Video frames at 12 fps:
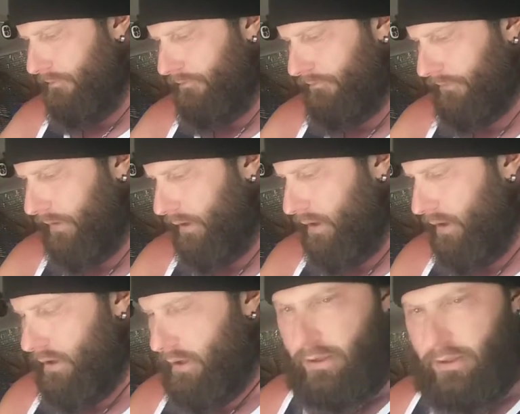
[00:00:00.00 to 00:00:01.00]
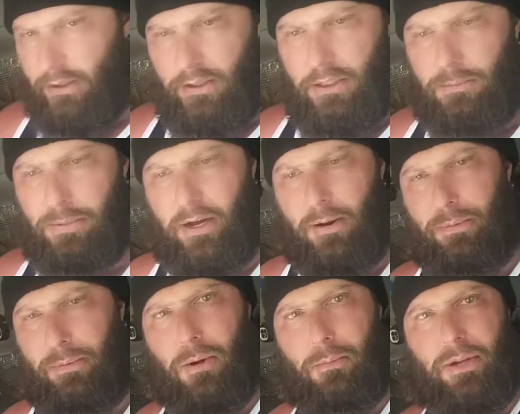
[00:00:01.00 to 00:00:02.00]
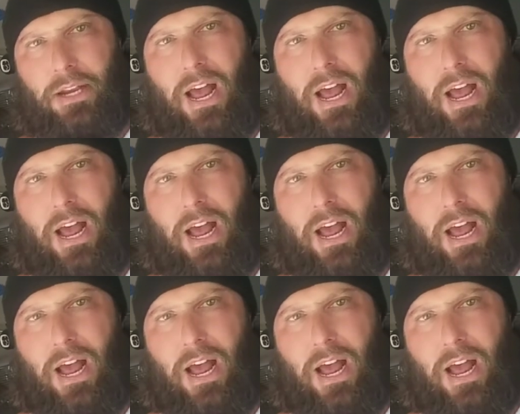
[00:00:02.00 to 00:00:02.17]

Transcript: uh, speed up your